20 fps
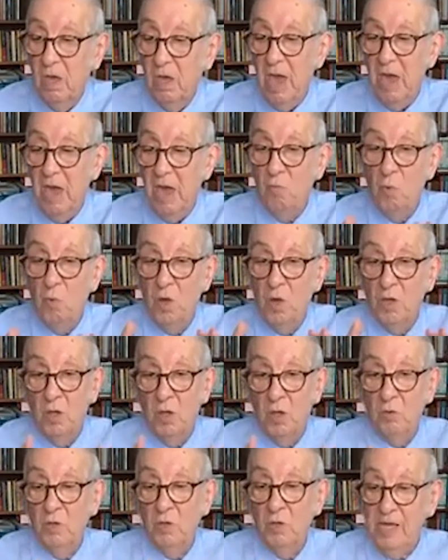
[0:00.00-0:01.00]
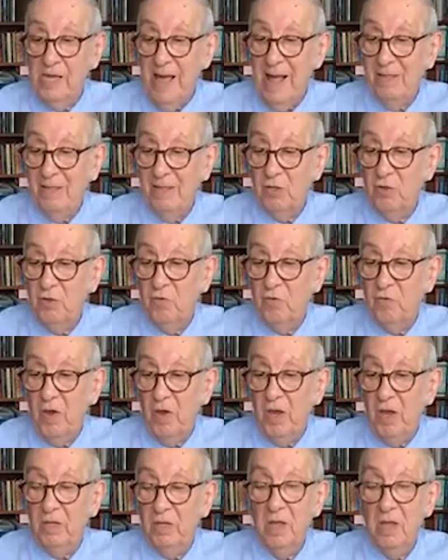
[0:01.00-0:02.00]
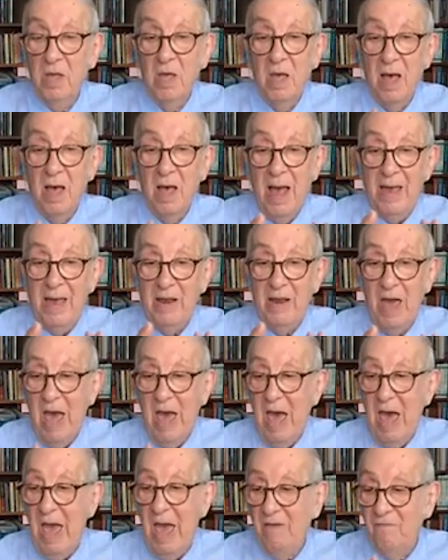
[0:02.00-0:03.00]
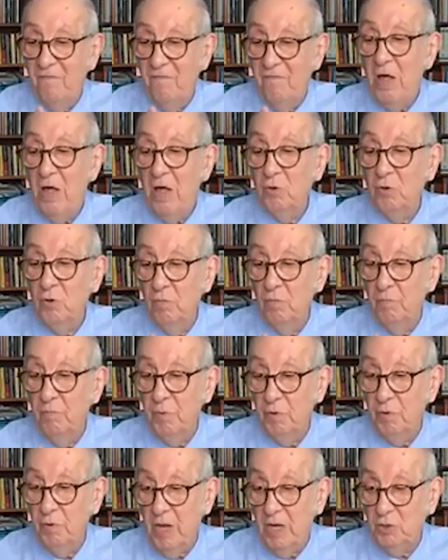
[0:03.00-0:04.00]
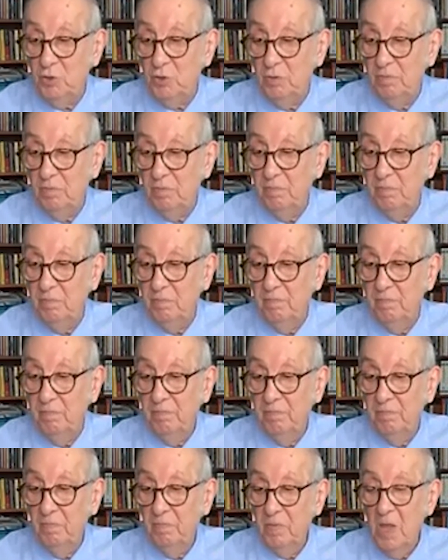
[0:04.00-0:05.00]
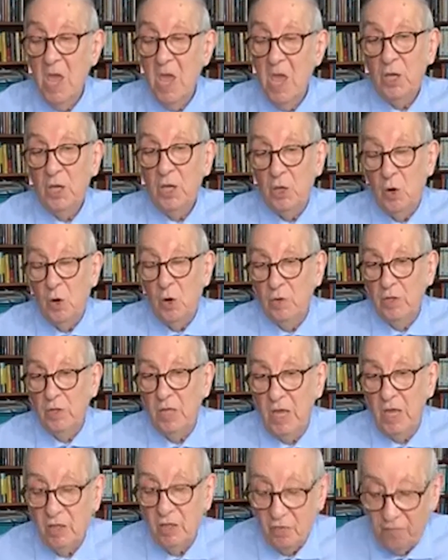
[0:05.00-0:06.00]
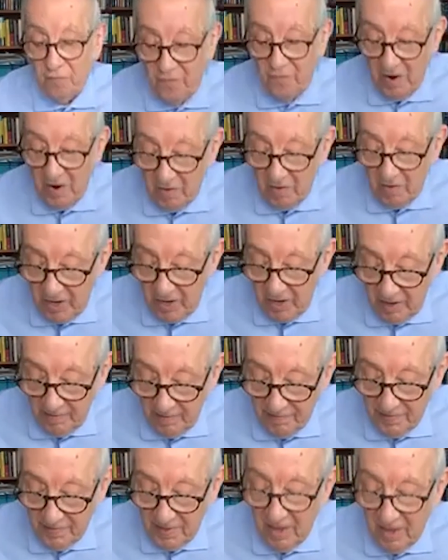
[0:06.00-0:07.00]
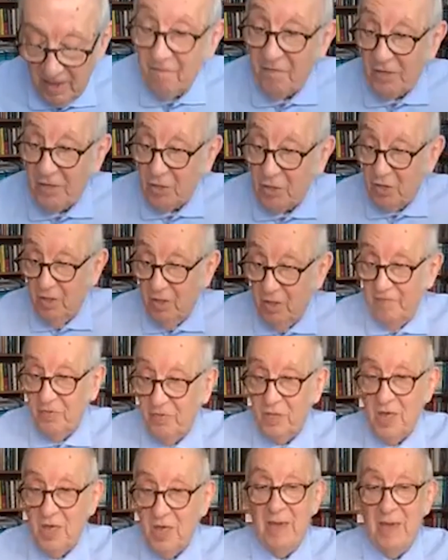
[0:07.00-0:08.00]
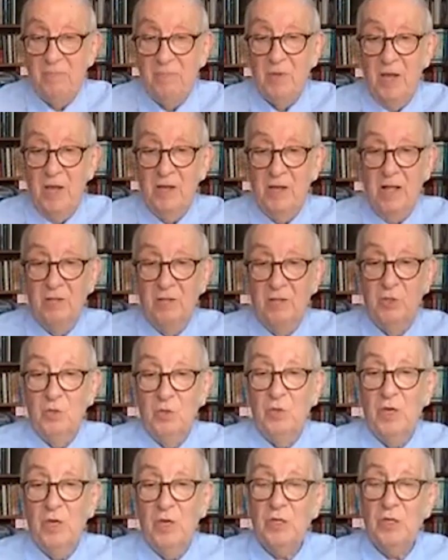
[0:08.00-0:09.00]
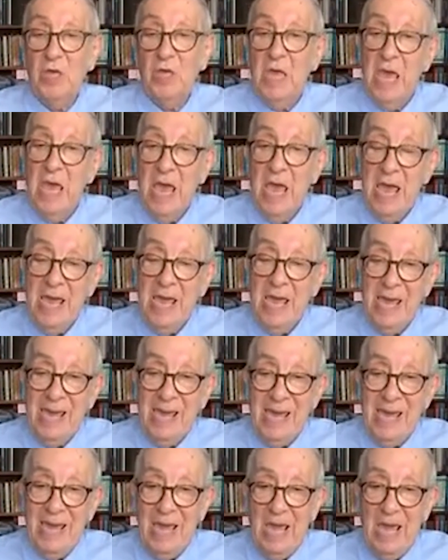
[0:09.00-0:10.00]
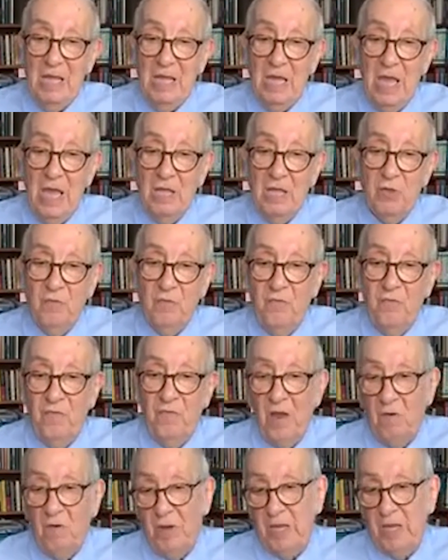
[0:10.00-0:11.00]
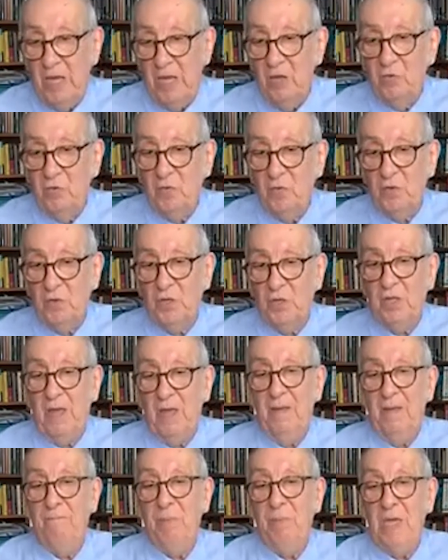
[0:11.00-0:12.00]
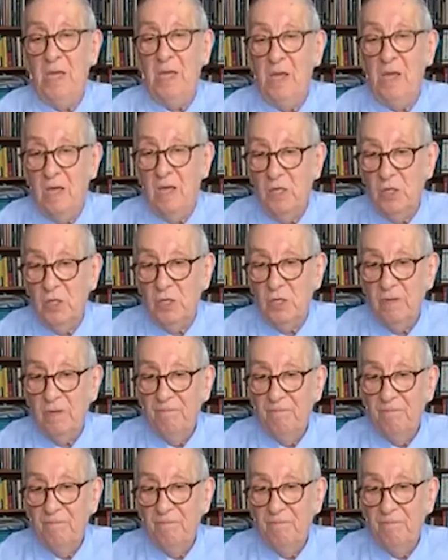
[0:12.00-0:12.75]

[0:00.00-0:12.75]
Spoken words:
and we'll only concentrate on high volume production. It's very, if I still have the time, Doug, I'll do this. It's very interesting because